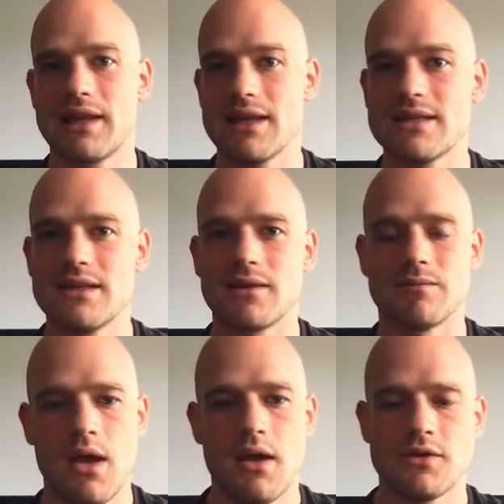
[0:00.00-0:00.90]

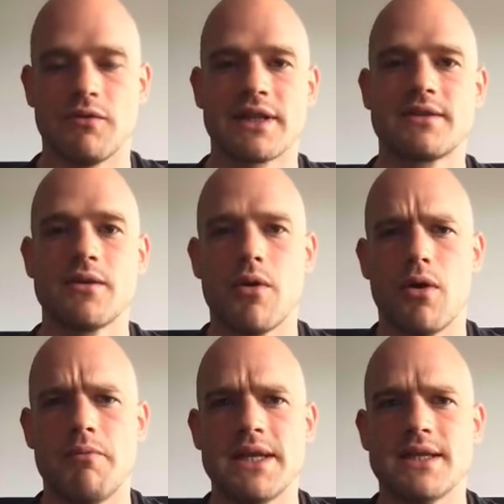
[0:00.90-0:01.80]
testing. So that's a
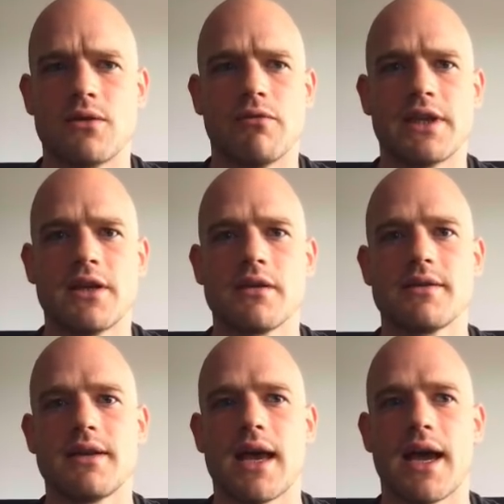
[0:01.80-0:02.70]
bit
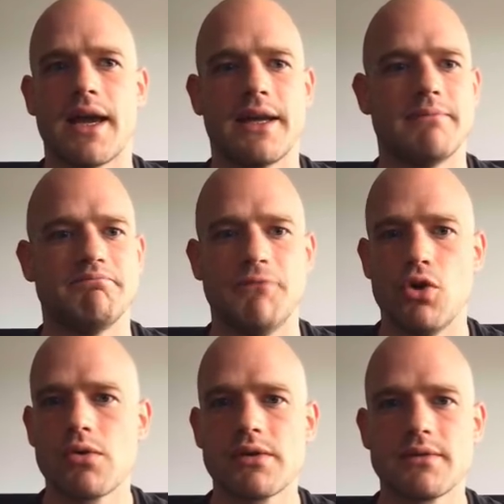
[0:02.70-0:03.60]
inconvenient. I
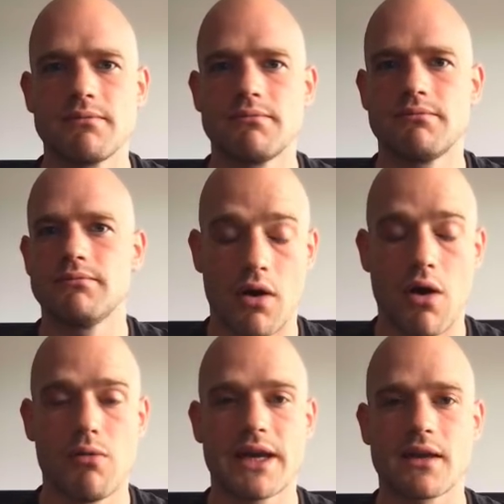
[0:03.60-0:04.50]
looked
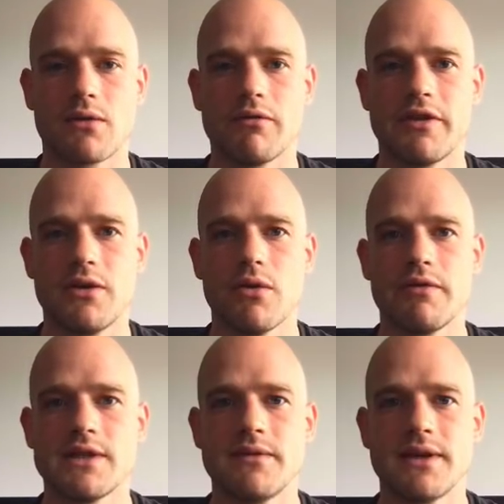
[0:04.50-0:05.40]
how we can configure
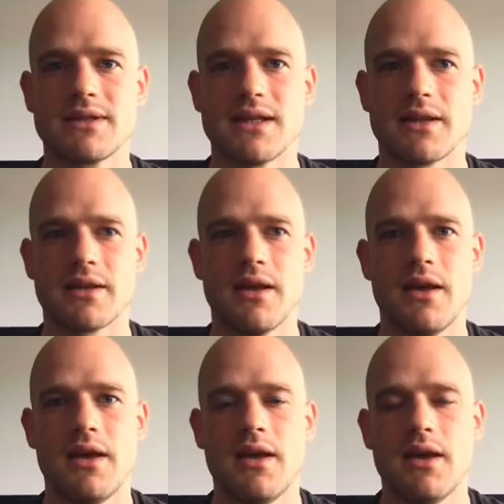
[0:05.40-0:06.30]
these things
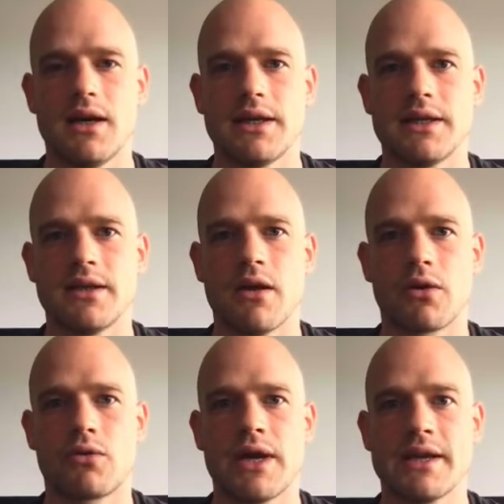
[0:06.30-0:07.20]
in
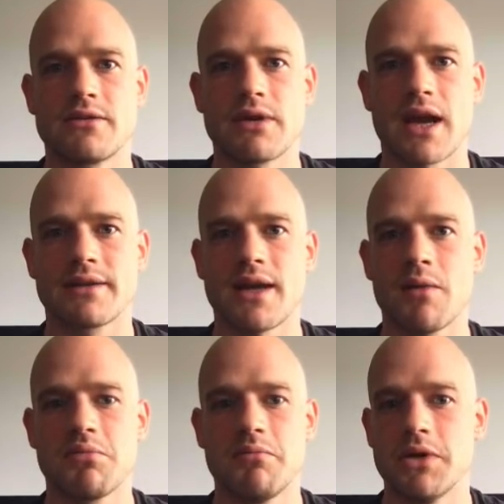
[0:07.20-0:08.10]
Create React
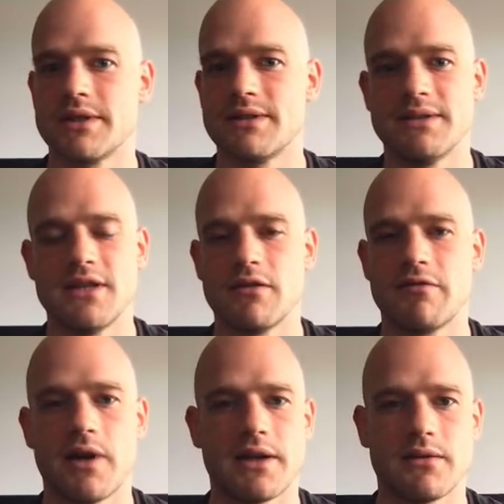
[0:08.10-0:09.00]
App, but didn't
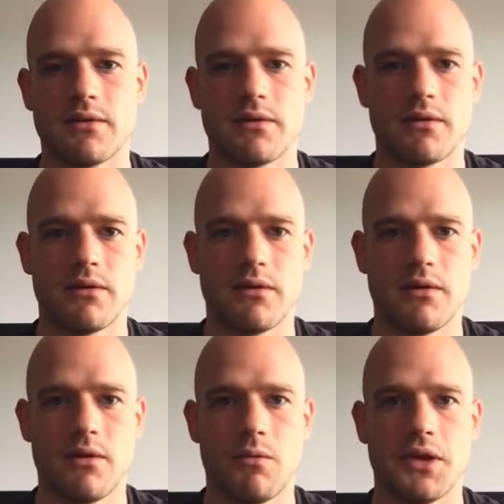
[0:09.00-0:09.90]
find
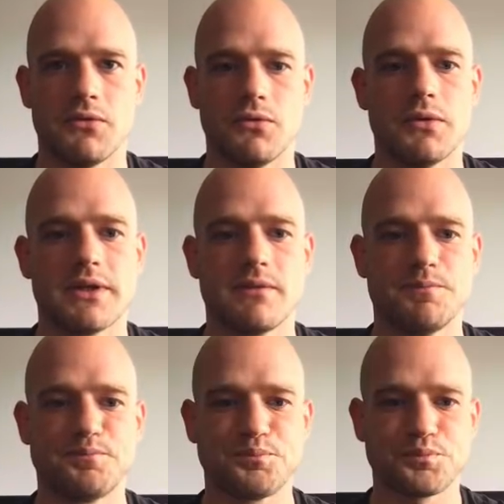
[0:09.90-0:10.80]
a way to do it.
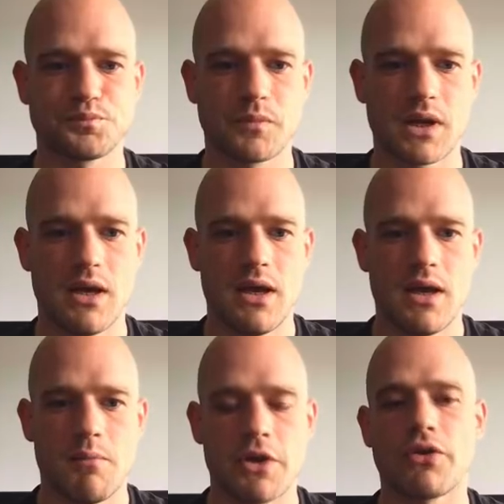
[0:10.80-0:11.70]

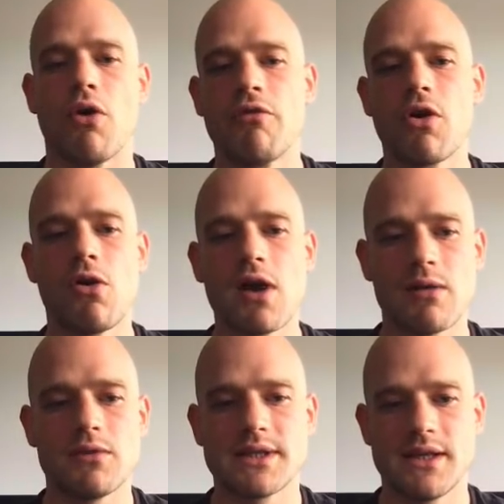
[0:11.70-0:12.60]
But overall, I
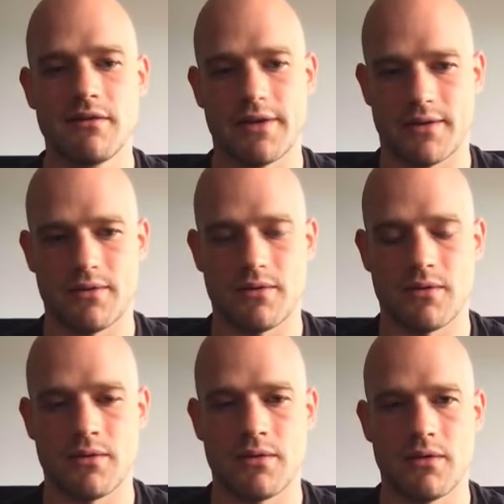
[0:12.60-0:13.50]
would say that
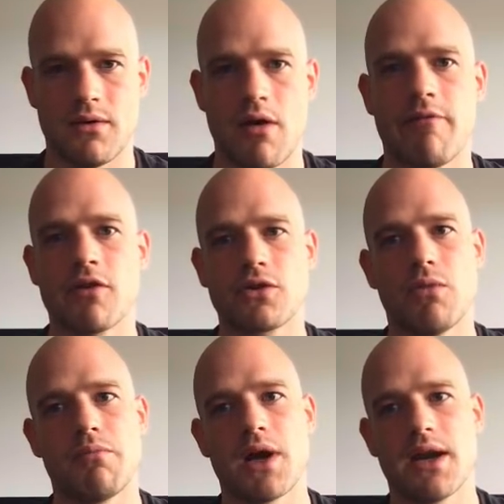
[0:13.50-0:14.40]
upfront
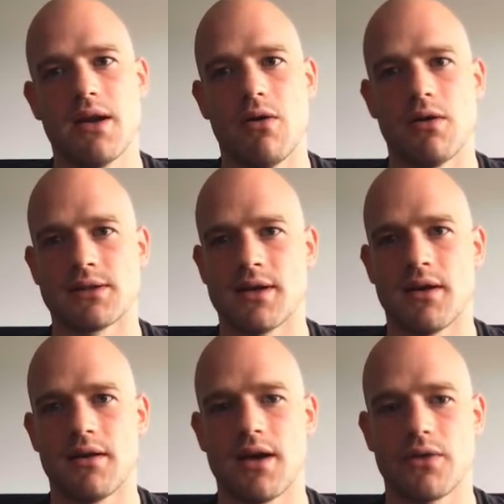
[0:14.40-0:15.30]
compile errors
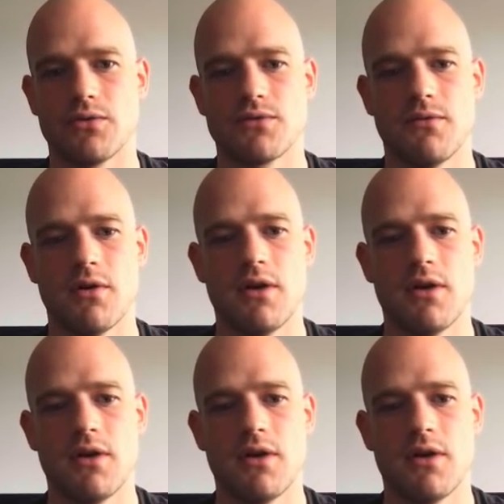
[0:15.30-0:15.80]
are useful.